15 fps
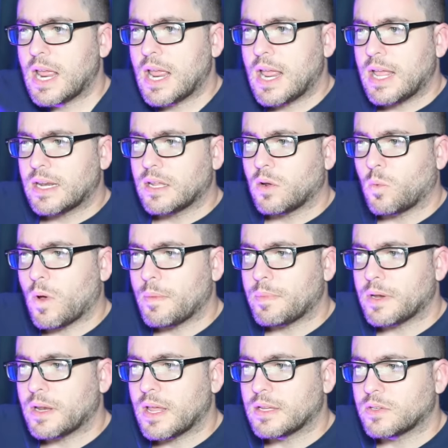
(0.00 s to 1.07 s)
handheld
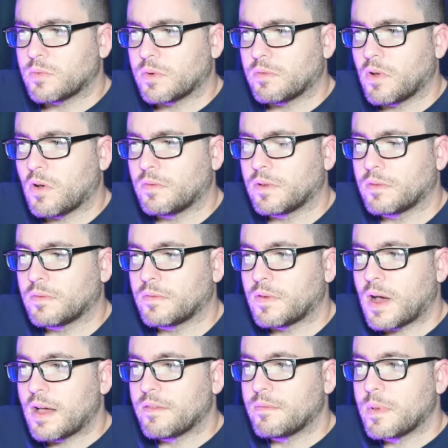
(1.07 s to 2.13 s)
weapon has a revolving
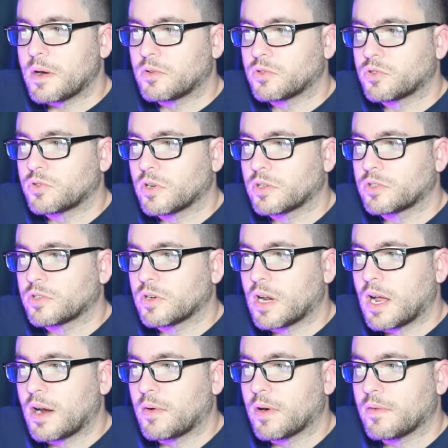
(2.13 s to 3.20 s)
five barrel structure and a
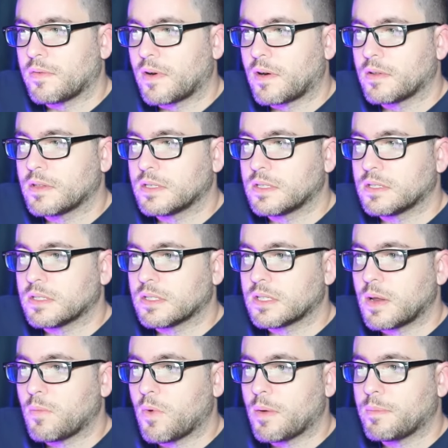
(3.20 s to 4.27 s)
high rate of fire. This is the
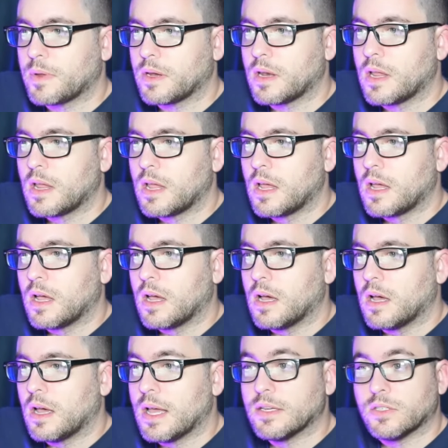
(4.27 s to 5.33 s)
same weapon
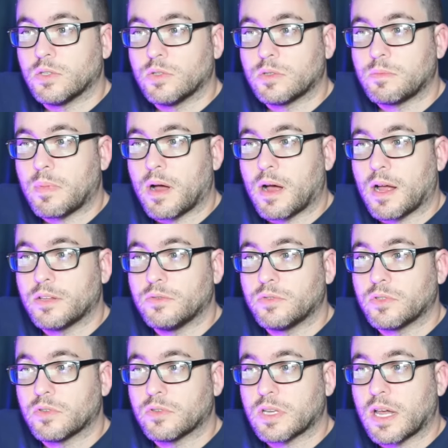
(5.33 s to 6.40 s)
uh, as used by
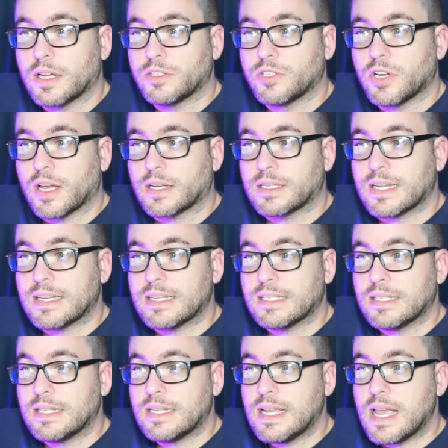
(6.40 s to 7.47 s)
Usos hijacked
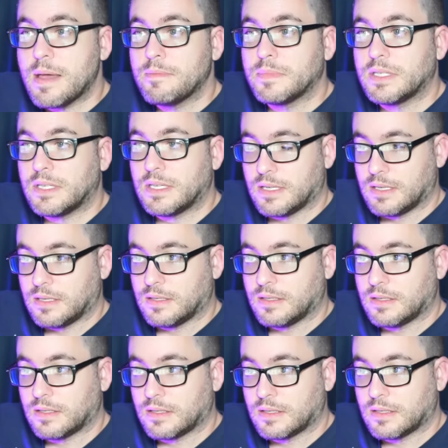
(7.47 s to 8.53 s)
ZMT
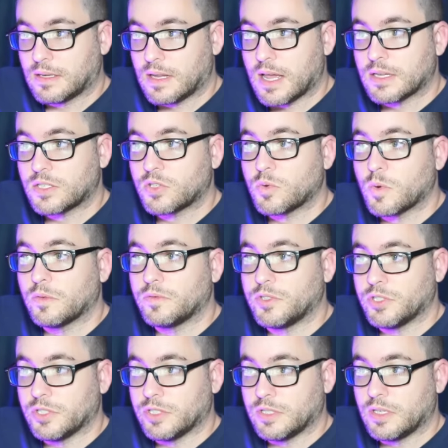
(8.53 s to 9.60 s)

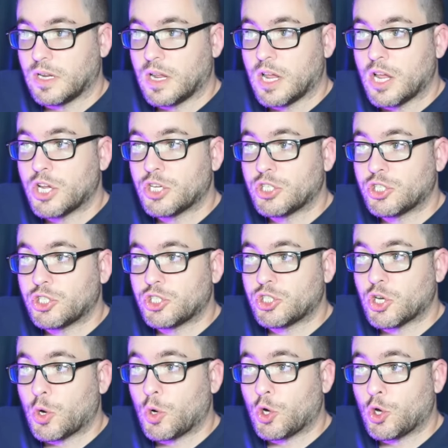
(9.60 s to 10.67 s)
S12G
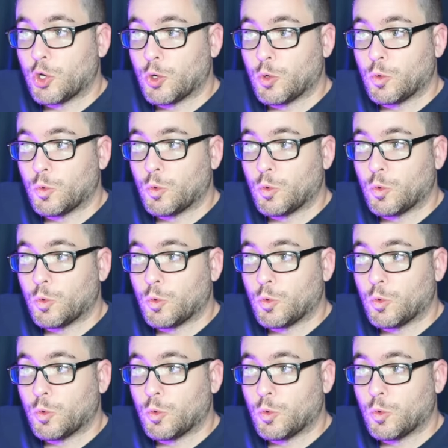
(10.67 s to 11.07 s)
Shokew.